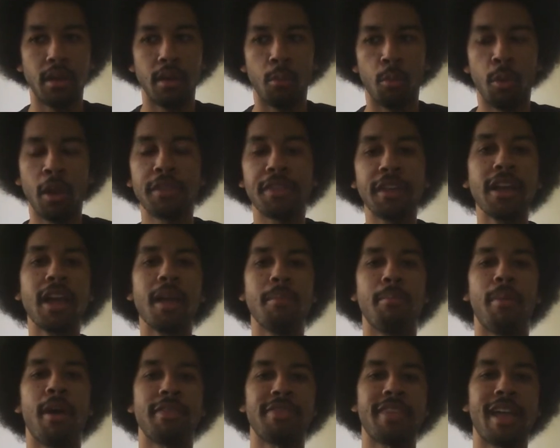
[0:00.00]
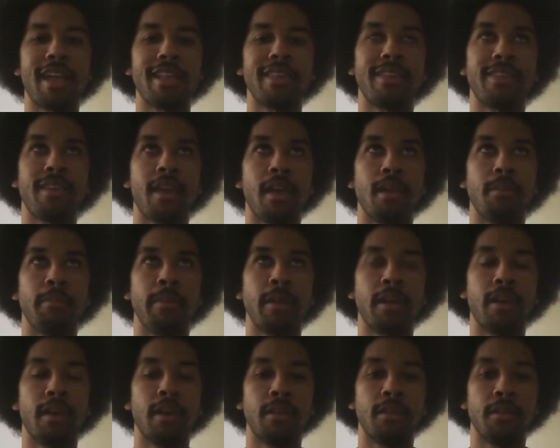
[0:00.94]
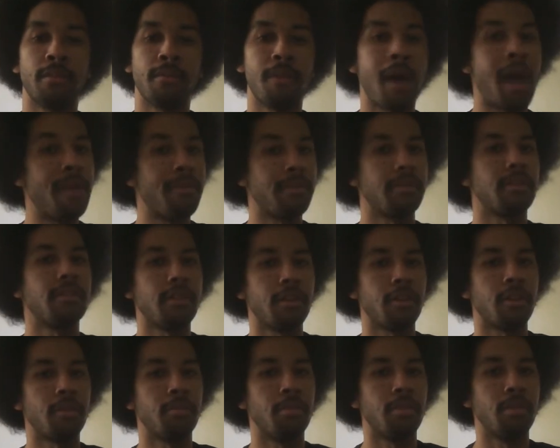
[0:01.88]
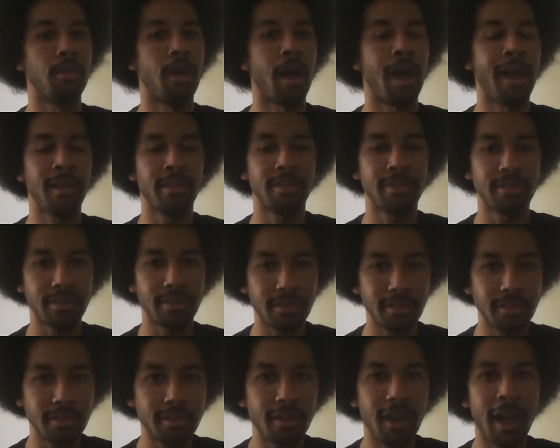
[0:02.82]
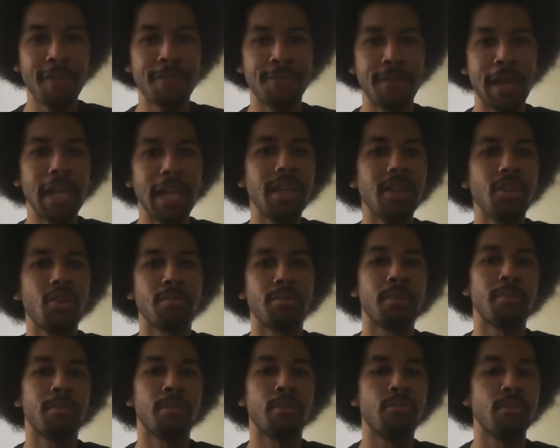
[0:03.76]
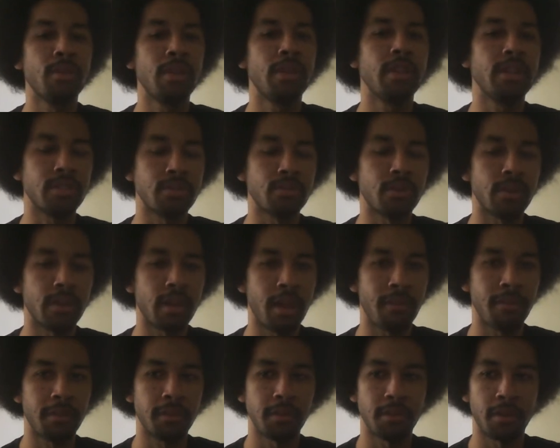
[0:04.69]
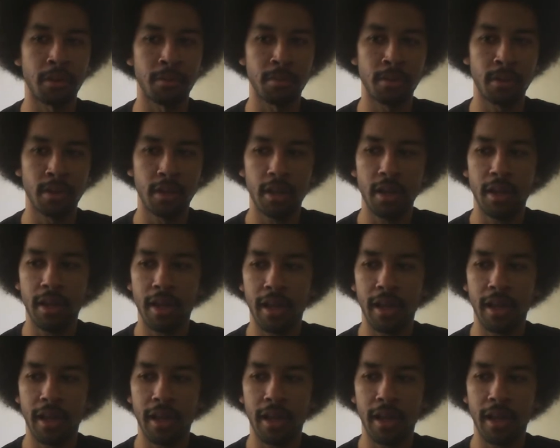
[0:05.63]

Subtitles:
well, I think I bought that set because of Ivan the Terrible. I vaguely remember really enjoying Ivan the Terrible.